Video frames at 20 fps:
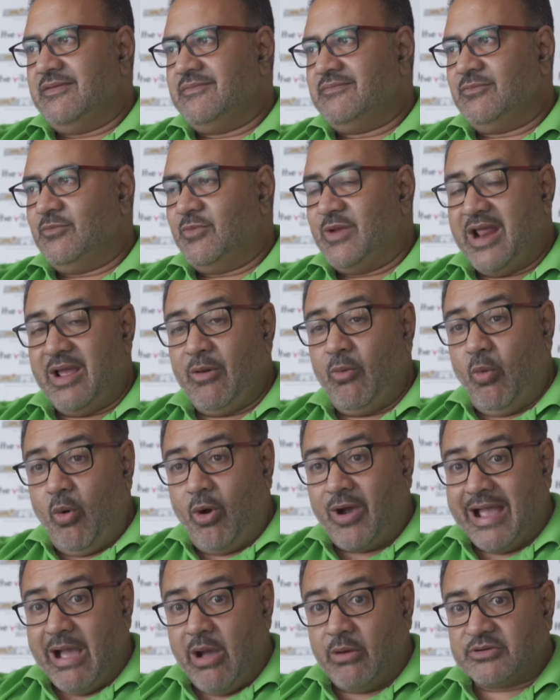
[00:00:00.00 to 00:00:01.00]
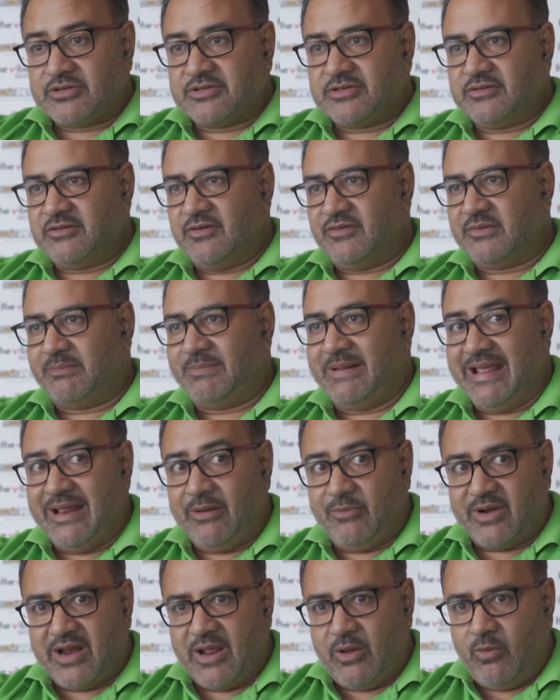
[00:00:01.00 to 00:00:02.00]
when I walk out of the
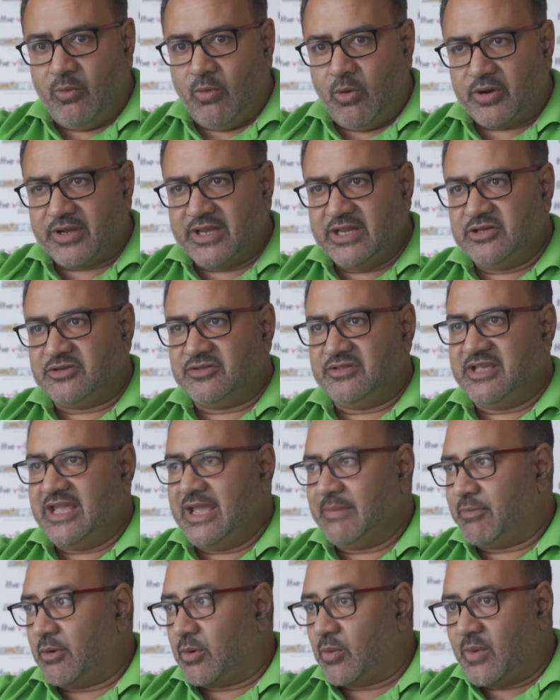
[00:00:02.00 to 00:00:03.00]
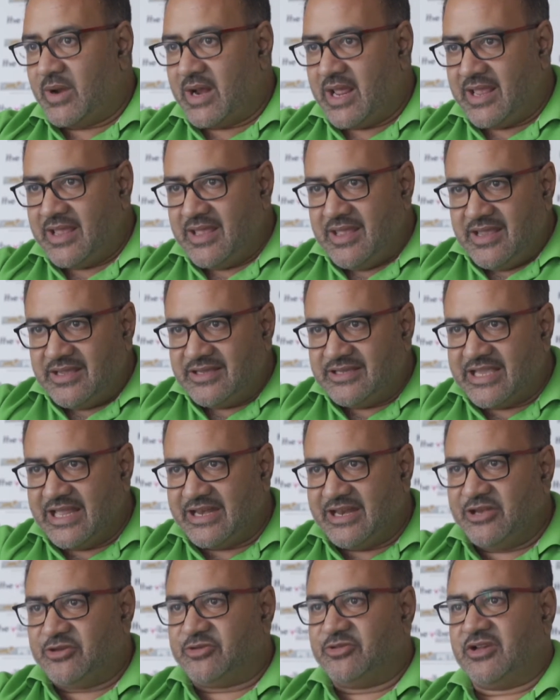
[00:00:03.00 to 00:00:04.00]
plane, when I walk into the airport, when I get
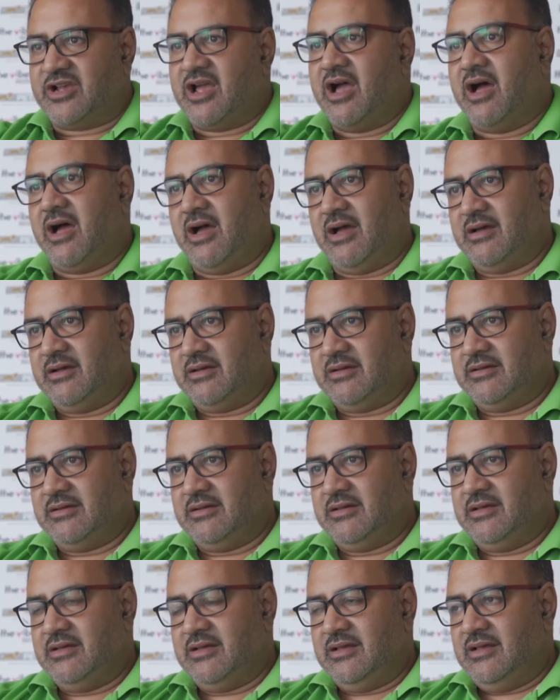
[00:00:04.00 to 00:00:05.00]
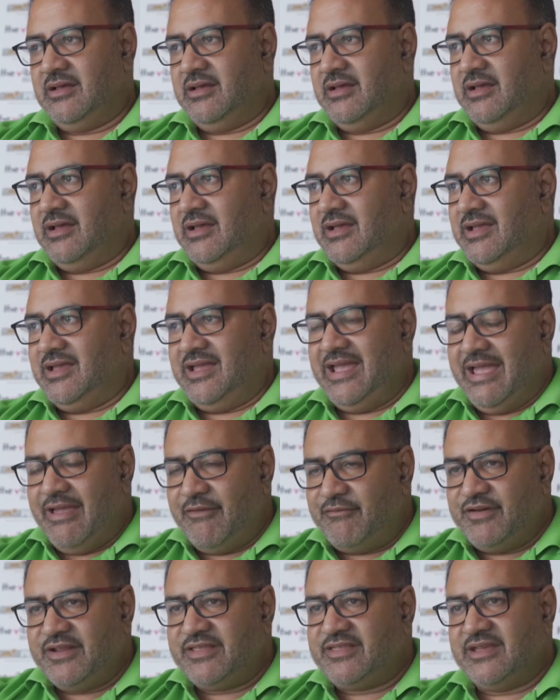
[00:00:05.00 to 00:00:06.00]
into the car,
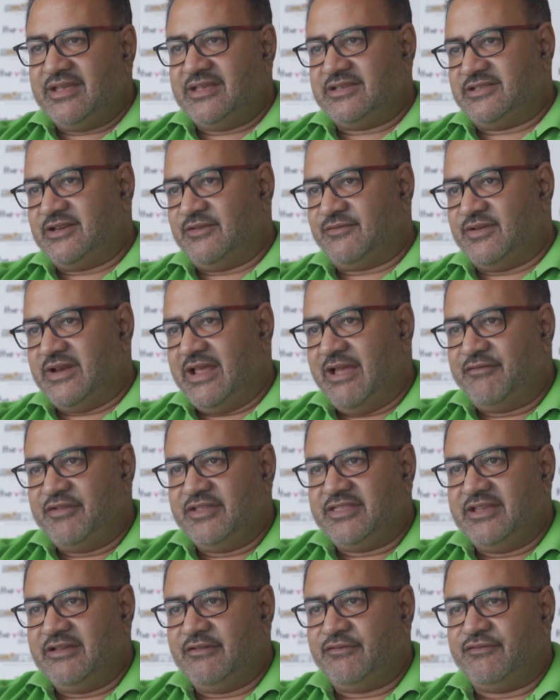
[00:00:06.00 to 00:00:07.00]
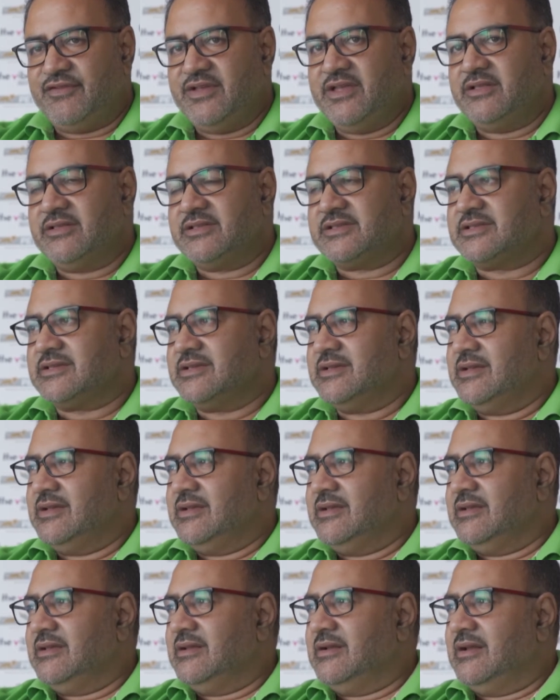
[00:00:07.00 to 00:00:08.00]
everything is different. Everything feels
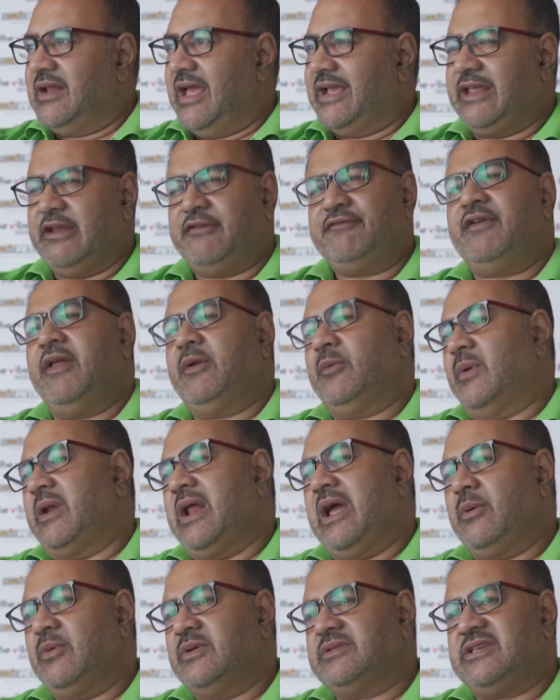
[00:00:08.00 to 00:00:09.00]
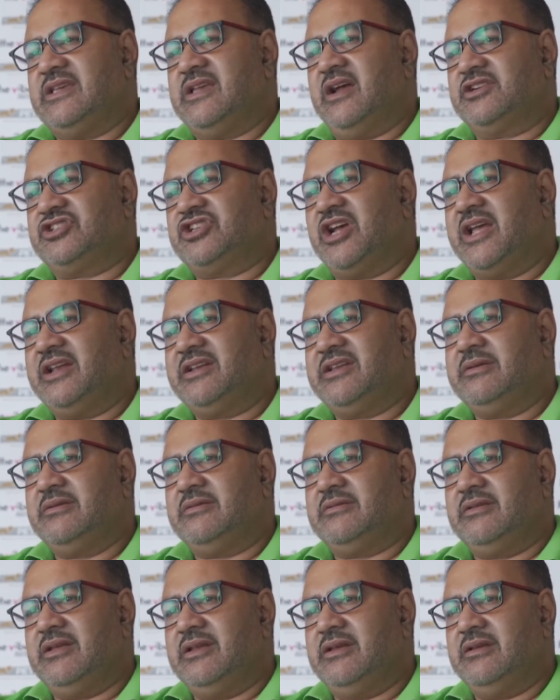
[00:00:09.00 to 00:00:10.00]
like it felt when I was a young child in
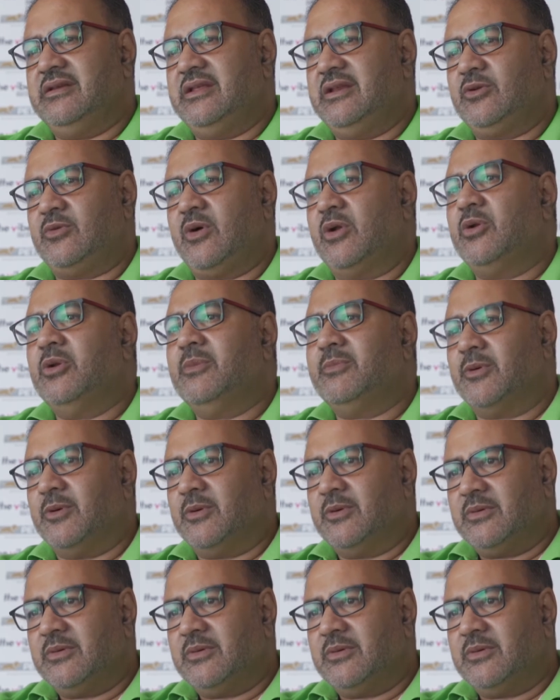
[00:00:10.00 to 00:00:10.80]
Kuala Lumpur.